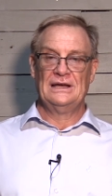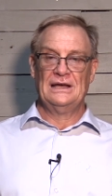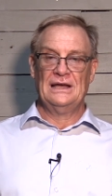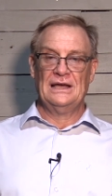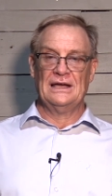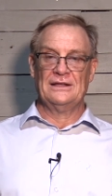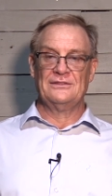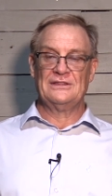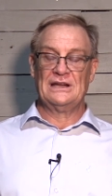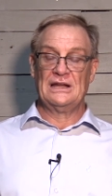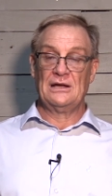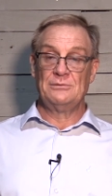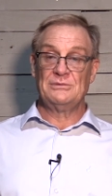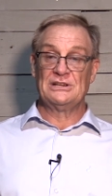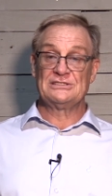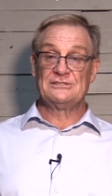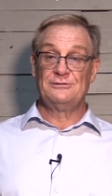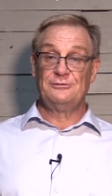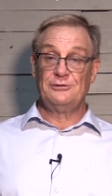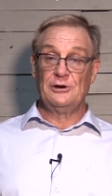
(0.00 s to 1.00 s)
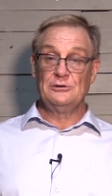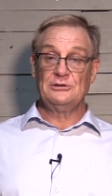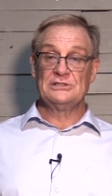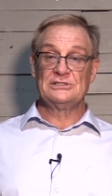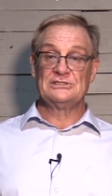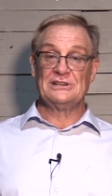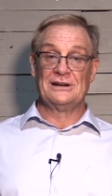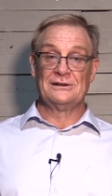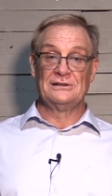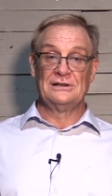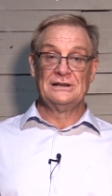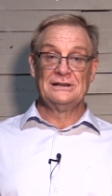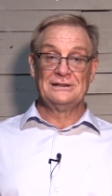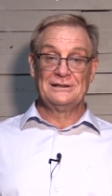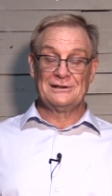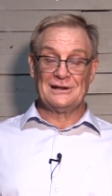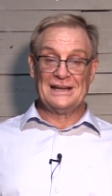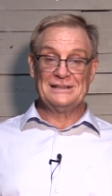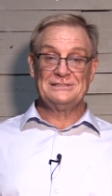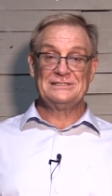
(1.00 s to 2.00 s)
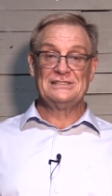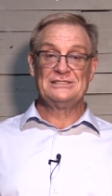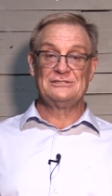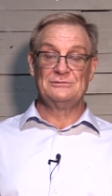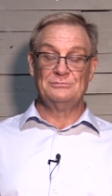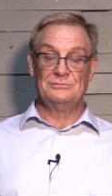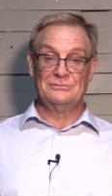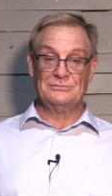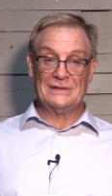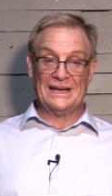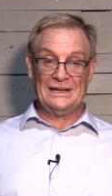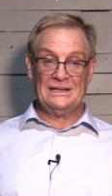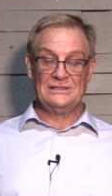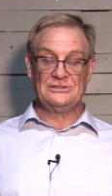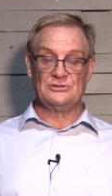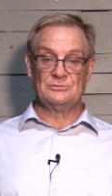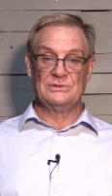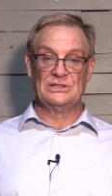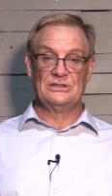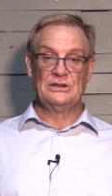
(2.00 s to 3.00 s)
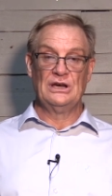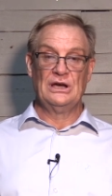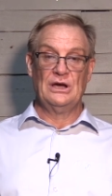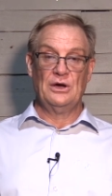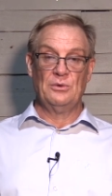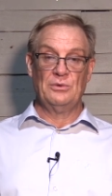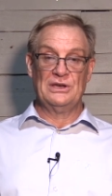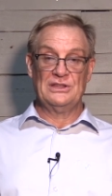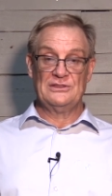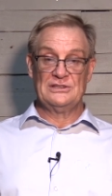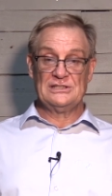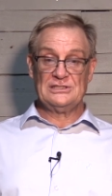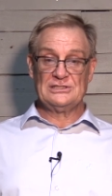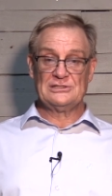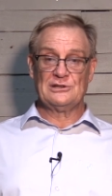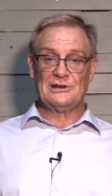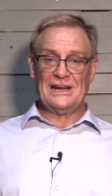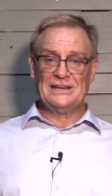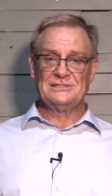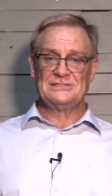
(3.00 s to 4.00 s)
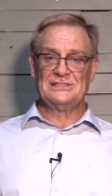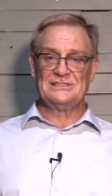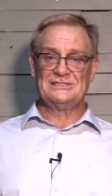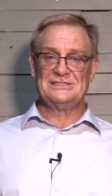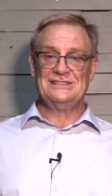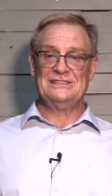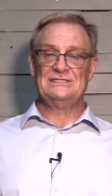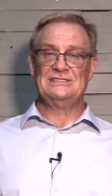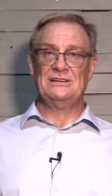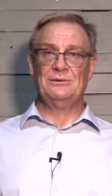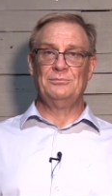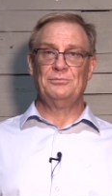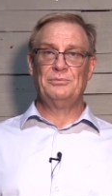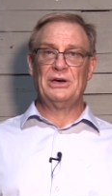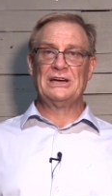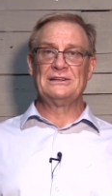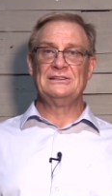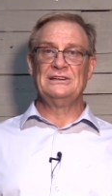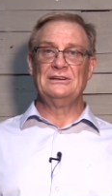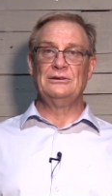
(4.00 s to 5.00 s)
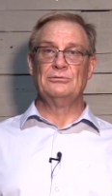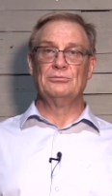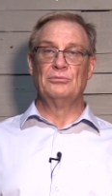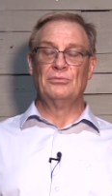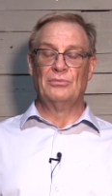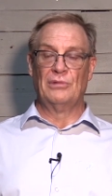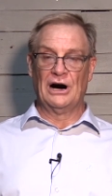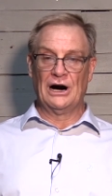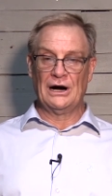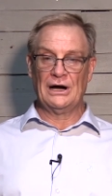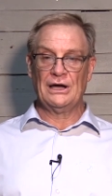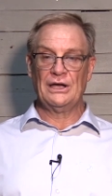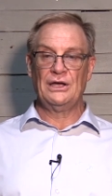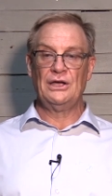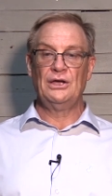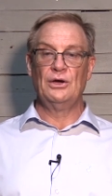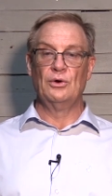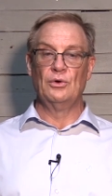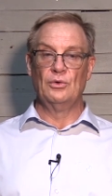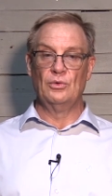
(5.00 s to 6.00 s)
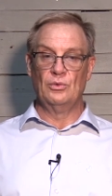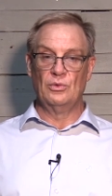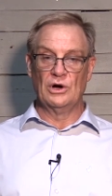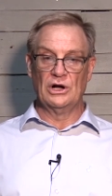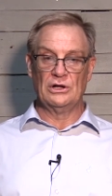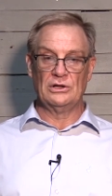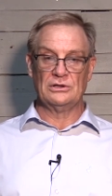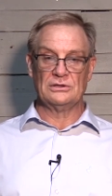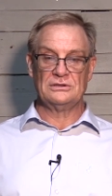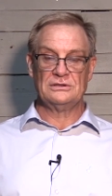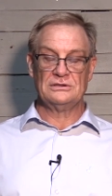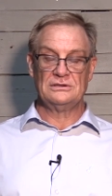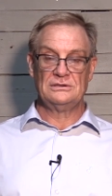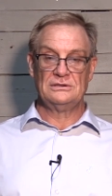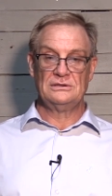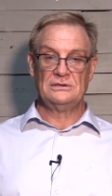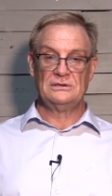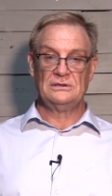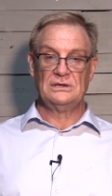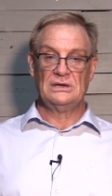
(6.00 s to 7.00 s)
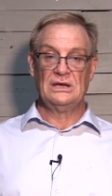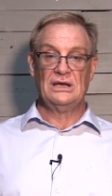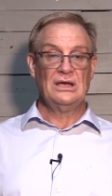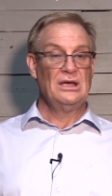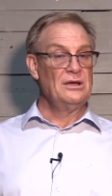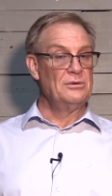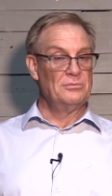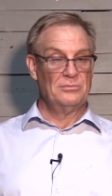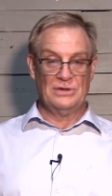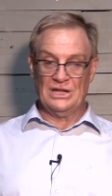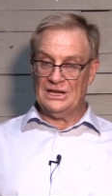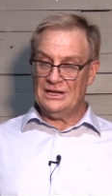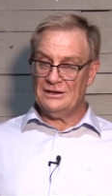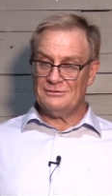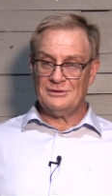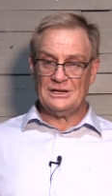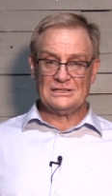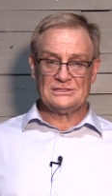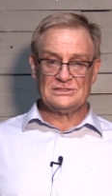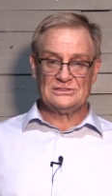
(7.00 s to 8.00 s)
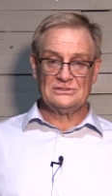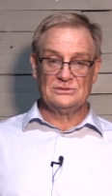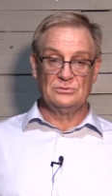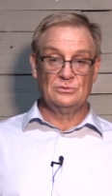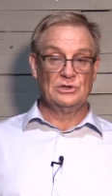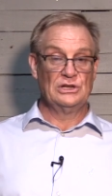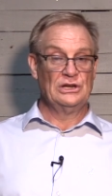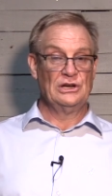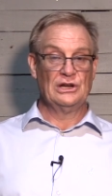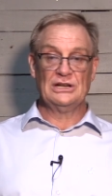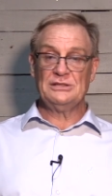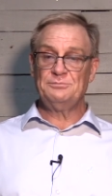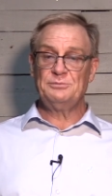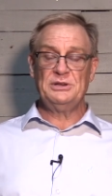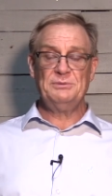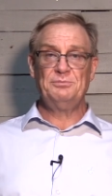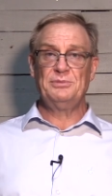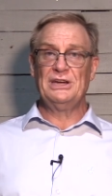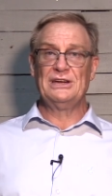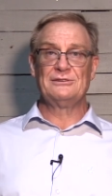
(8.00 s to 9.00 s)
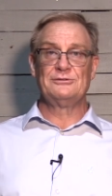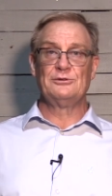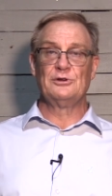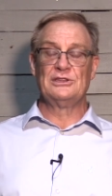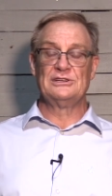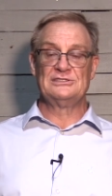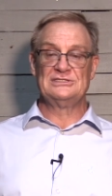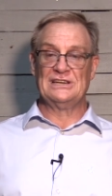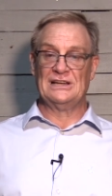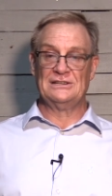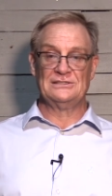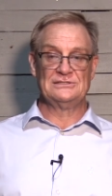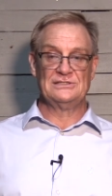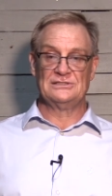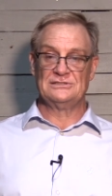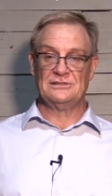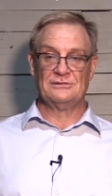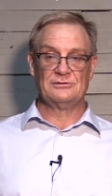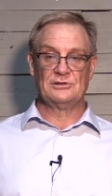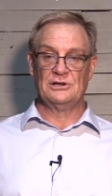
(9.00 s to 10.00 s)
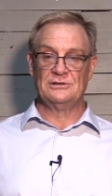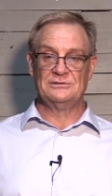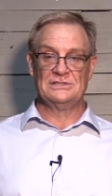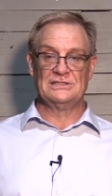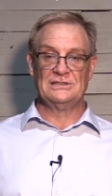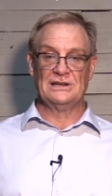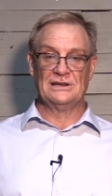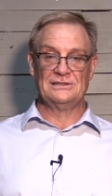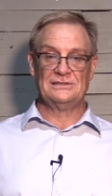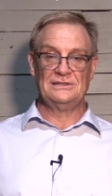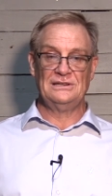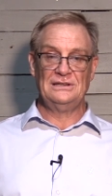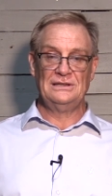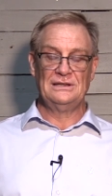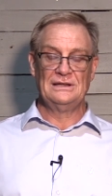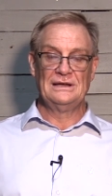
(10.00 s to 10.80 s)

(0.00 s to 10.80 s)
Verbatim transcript: and that I must focus on crisis management where this crisis is impacting my world. Many of us were not prepared for the challenges of COVID-19